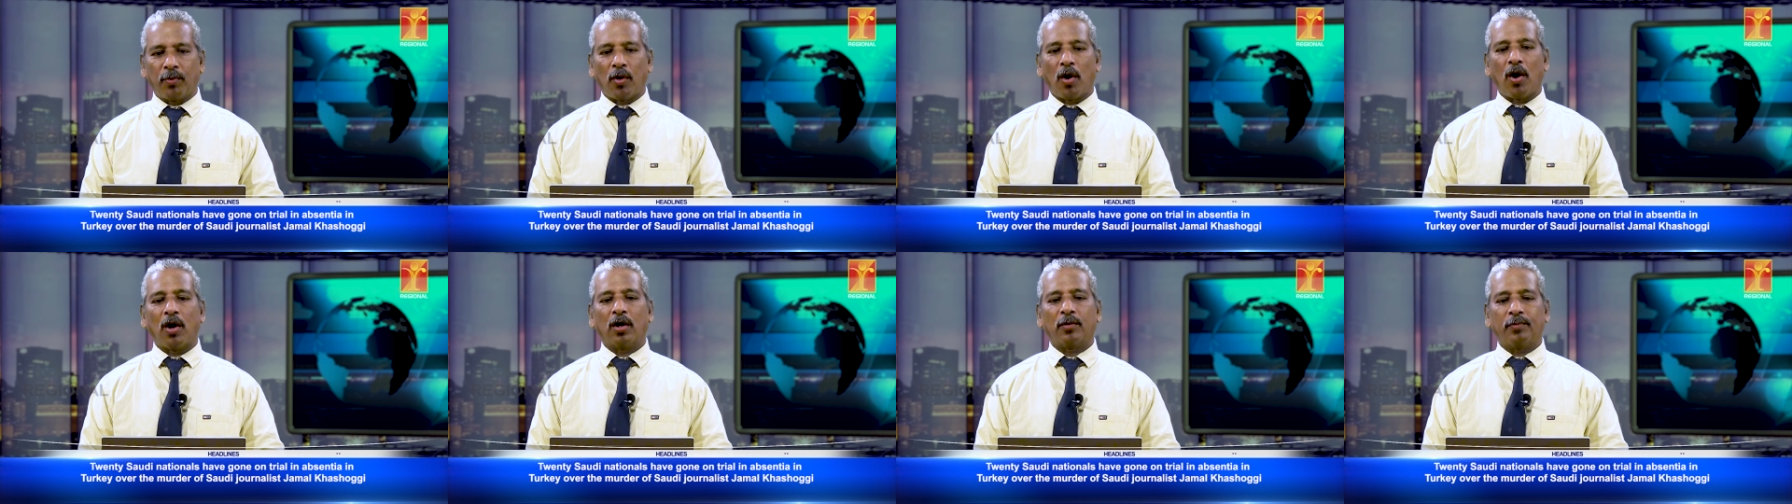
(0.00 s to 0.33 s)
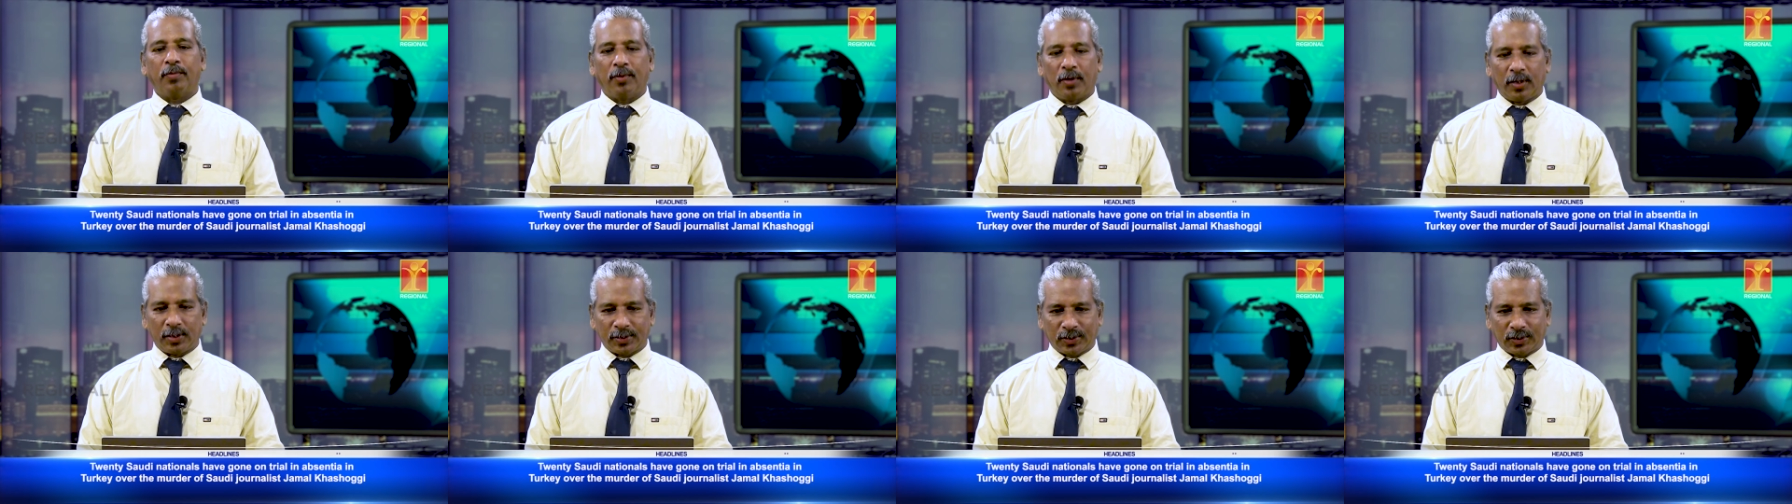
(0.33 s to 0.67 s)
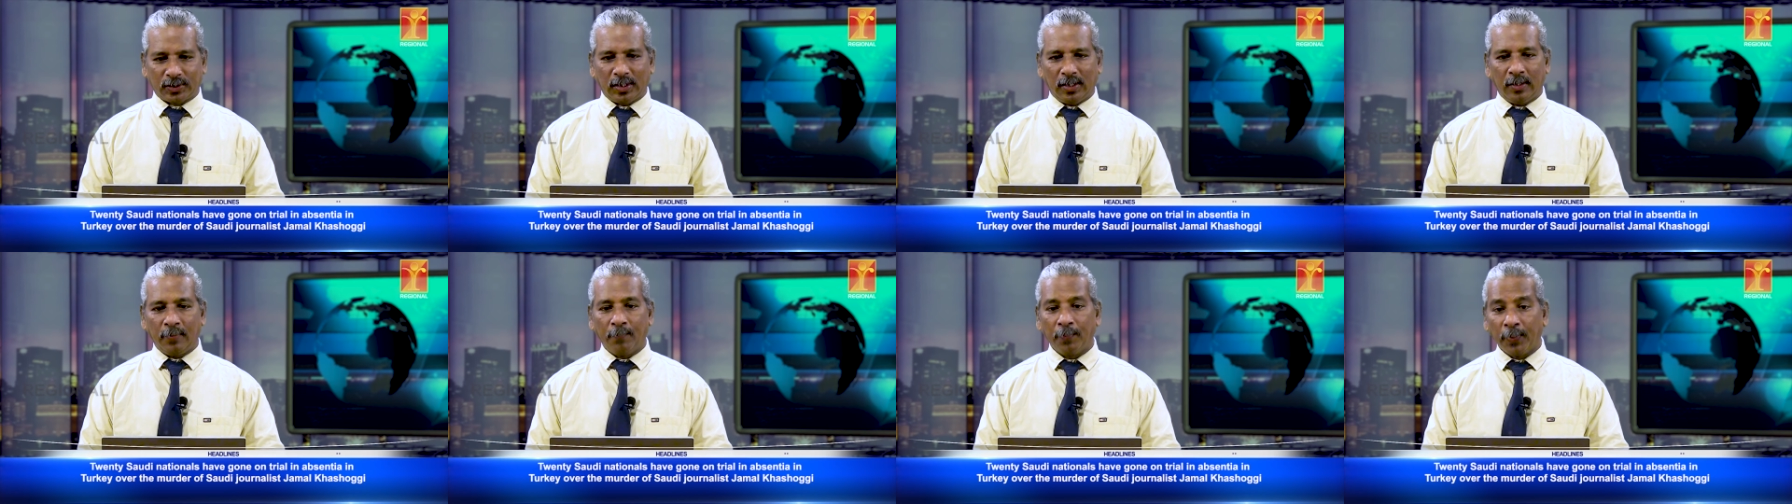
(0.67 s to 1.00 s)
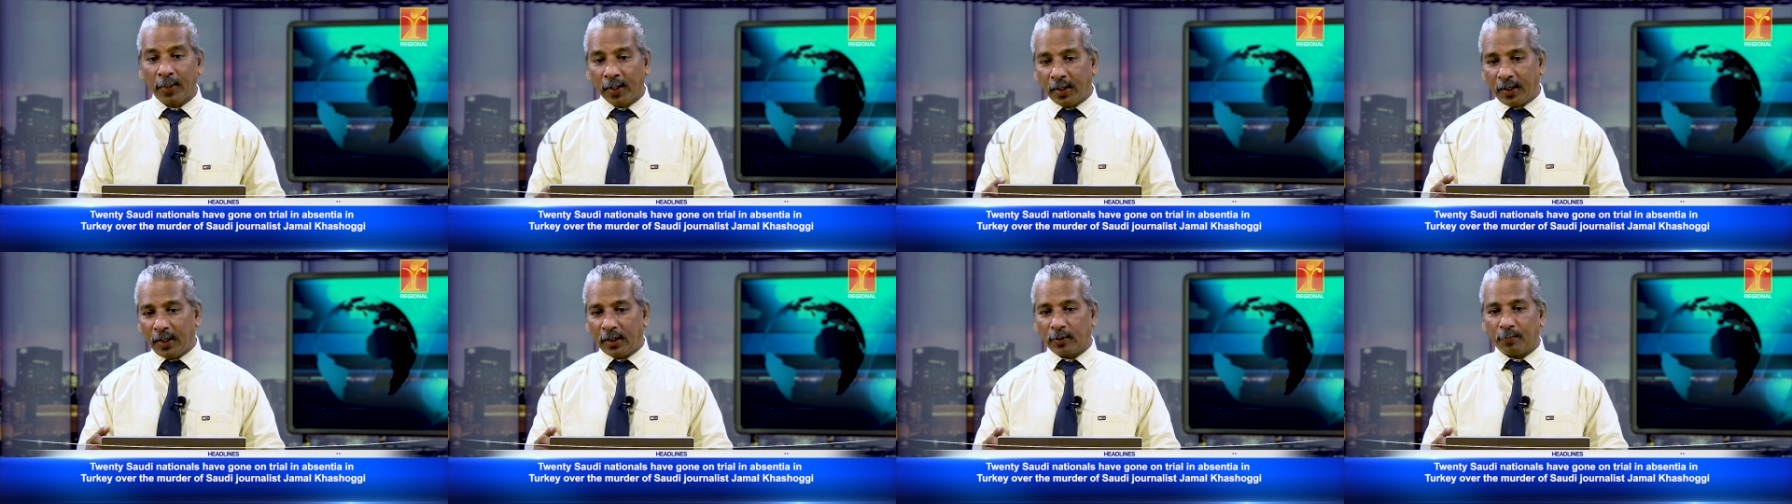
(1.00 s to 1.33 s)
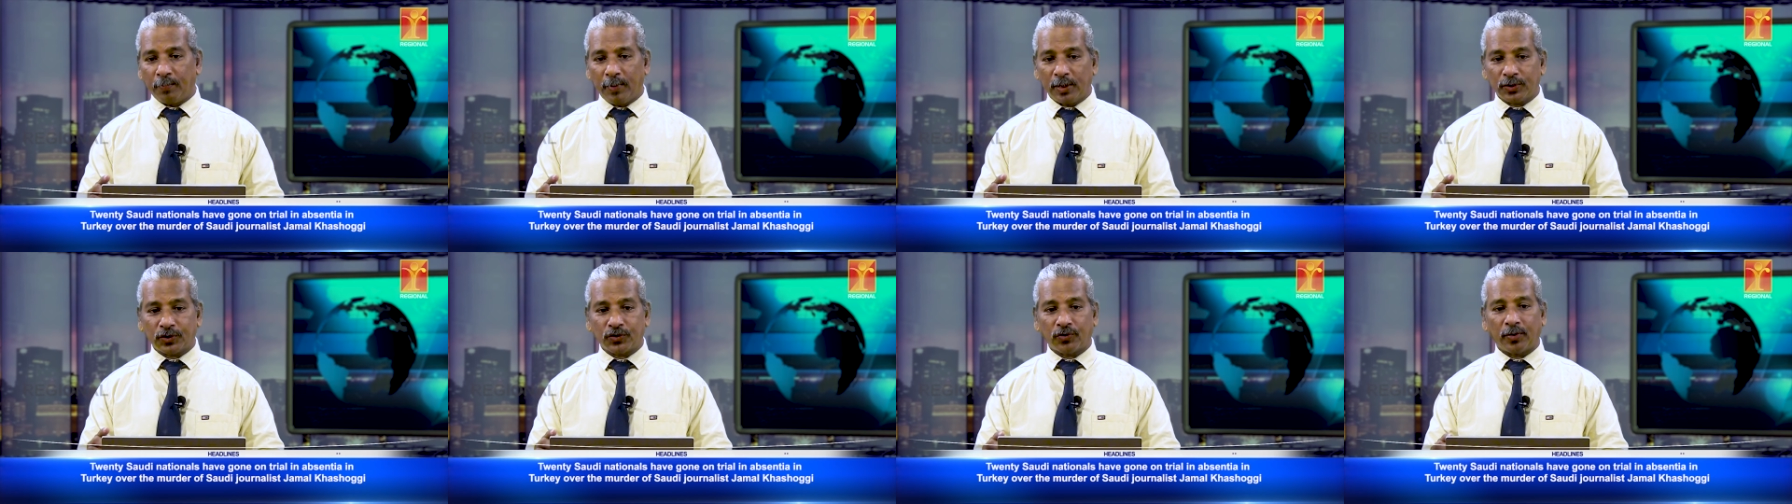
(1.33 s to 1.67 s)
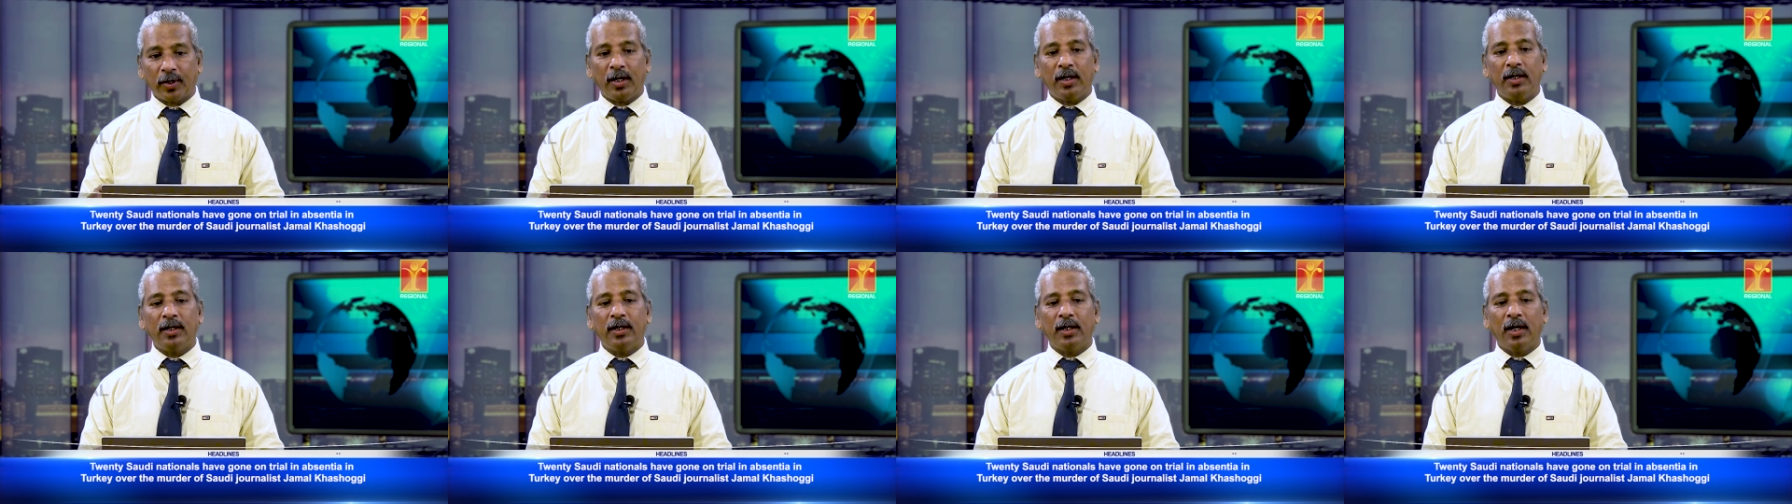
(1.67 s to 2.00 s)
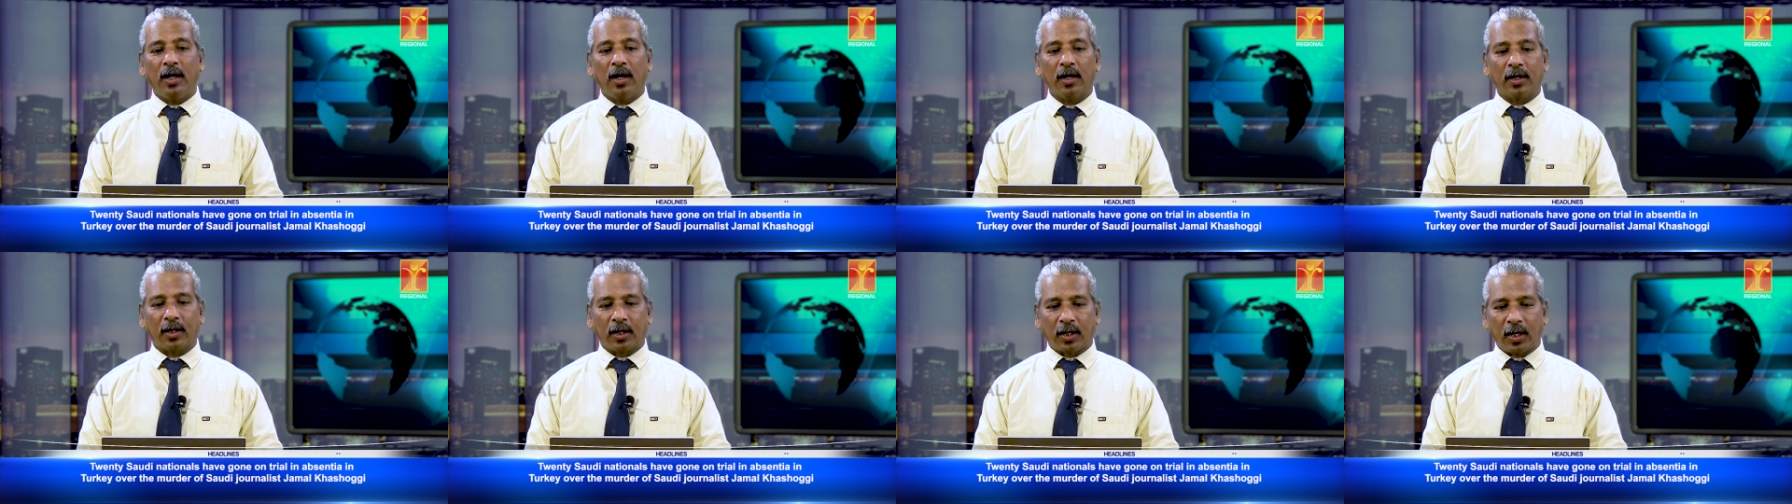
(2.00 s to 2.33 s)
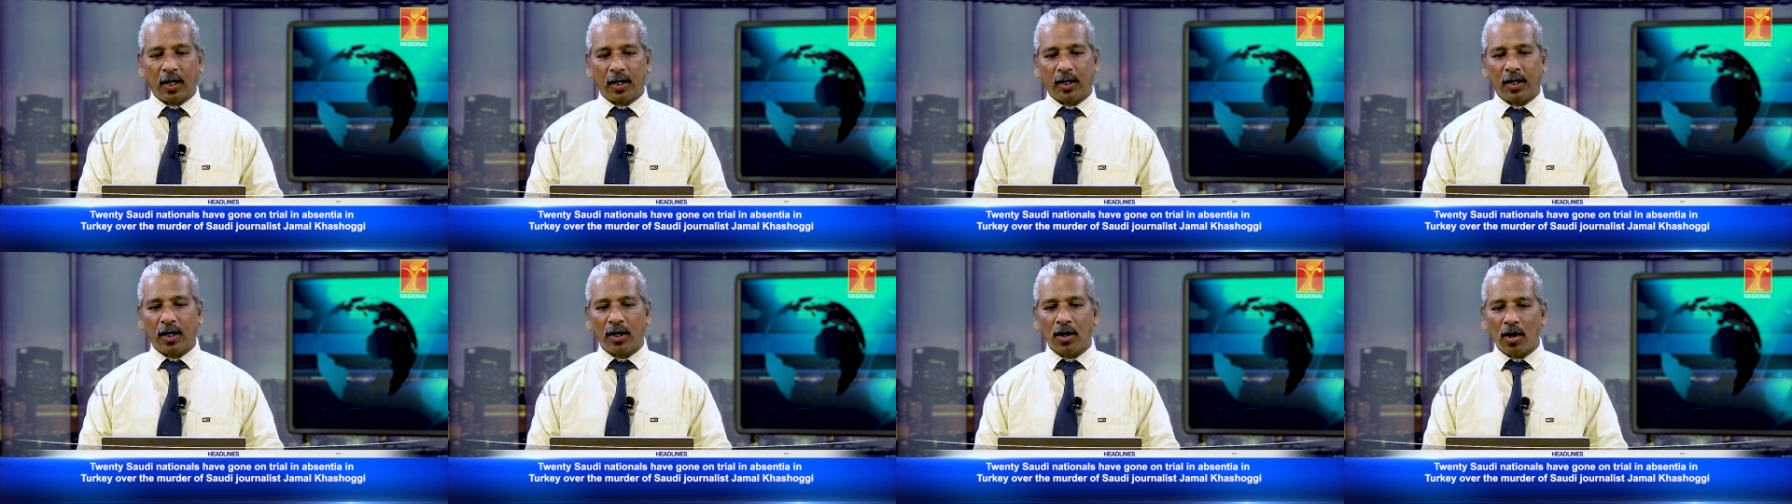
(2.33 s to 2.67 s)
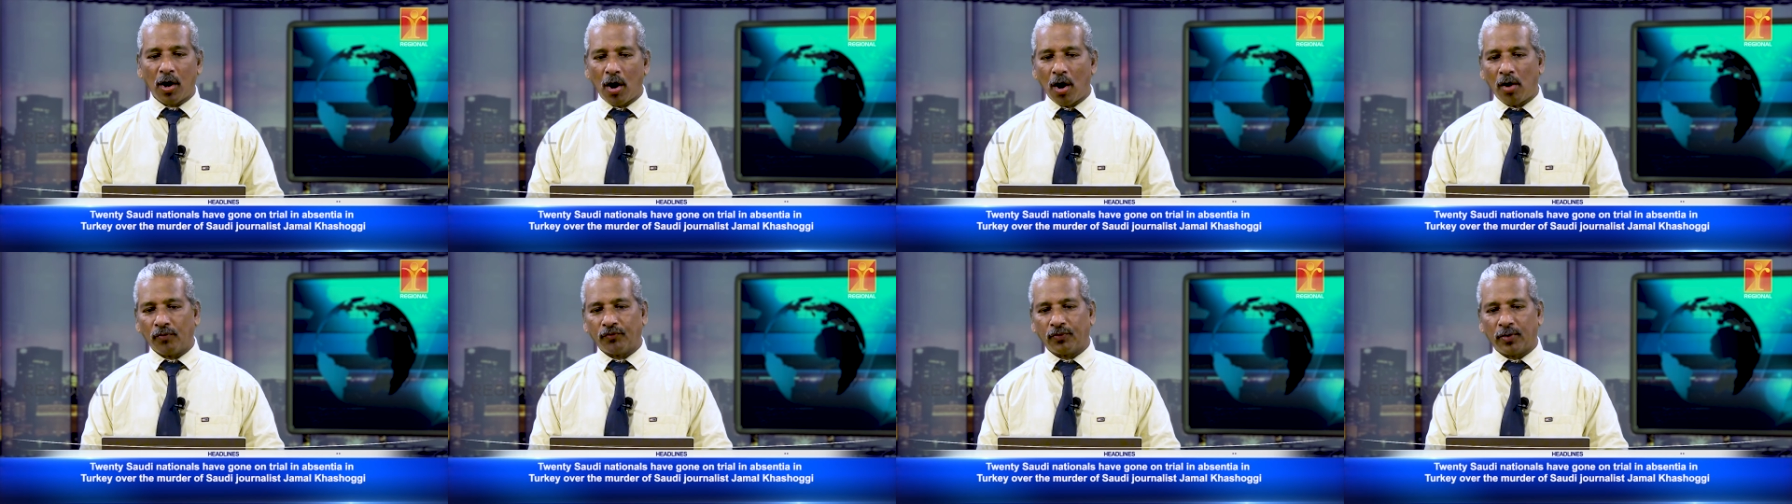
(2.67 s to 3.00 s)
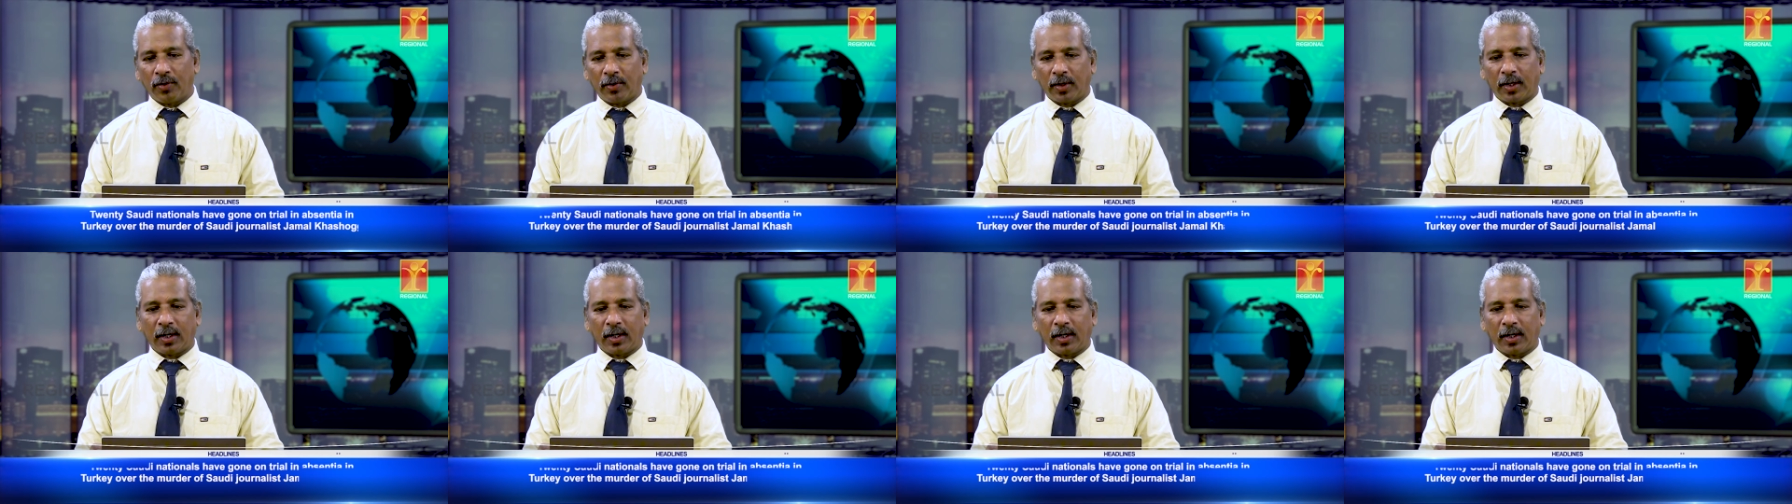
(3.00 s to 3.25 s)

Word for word: blockbuster hit Mr. India, kicking off her